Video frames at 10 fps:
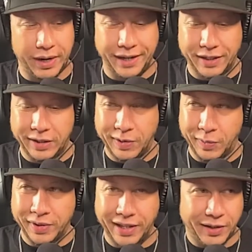like, you know,
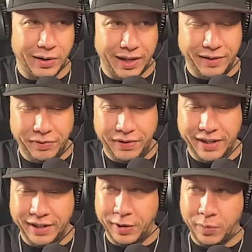when like you're like
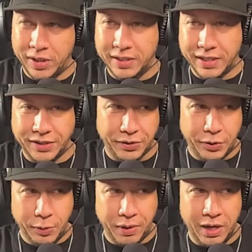fucking in a rush to get your
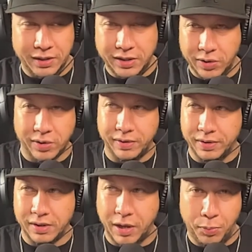coupons to go
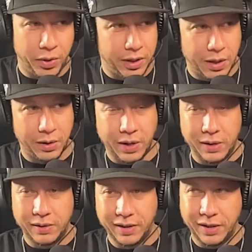to El Pollo
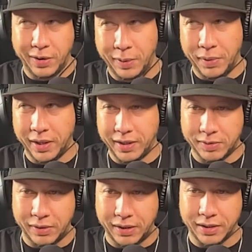Loco. You know yeah. what I mean? That's
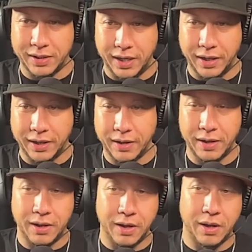what it looks like.
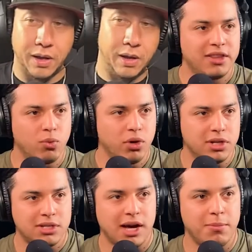I like this. I the
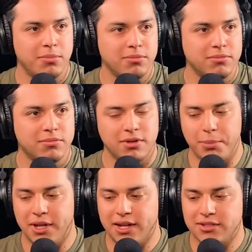wooden top. I
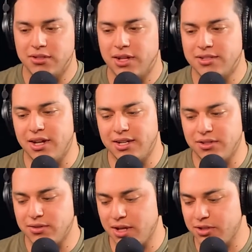mean, that's a, that's a nice
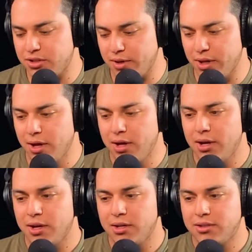little touch to it.
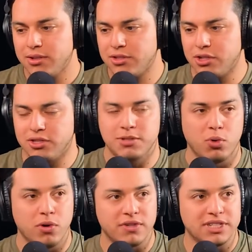It's, it's
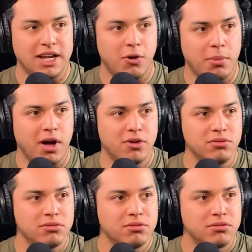more of a stout
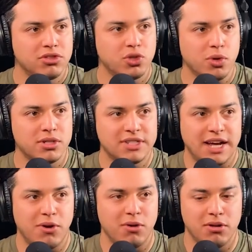bottle, short
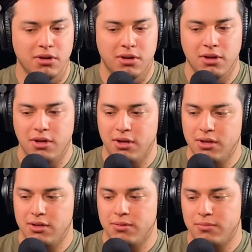stout.
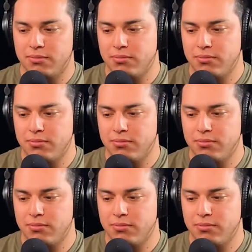Chode.